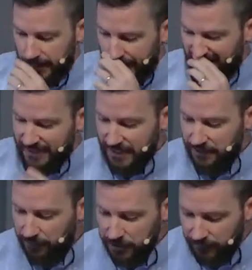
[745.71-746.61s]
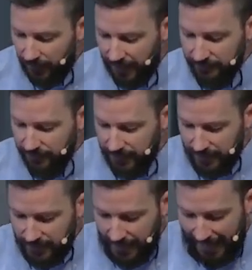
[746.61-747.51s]
He says in verse 5,
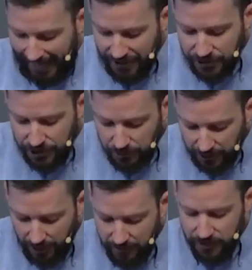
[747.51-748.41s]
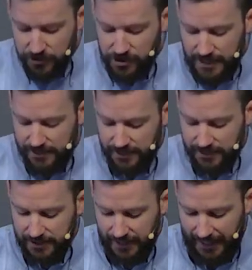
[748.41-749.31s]
as you come to
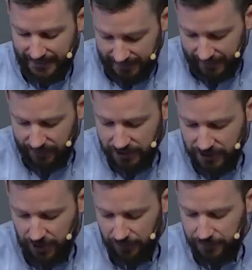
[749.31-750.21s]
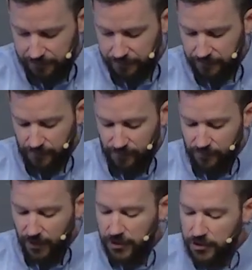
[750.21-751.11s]
Jesus as the living stone,
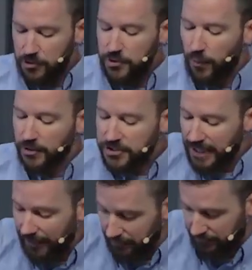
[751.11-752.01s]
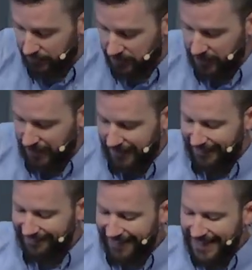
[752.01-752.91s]
you yourselves,
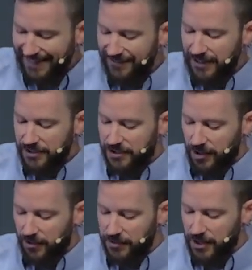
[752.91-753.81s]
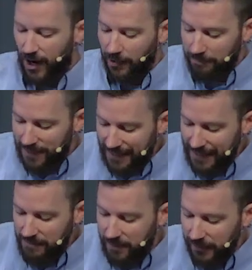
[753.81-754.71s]
like living stones, are
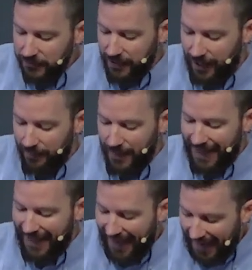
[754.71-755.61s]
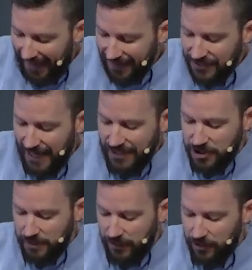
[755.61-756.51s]
being built up as a
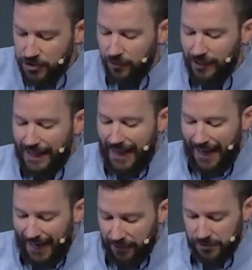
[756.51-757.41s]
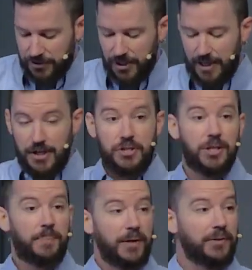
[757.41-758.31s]
spiritual house. So
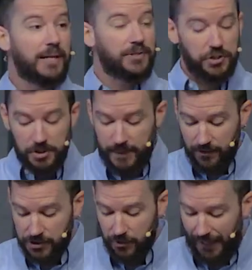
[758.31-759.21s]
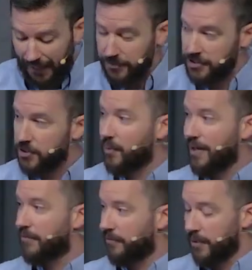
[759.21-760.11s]
the building is a spiritual house, it's a way
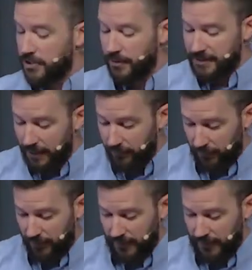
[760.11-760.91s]
of referring to a temple.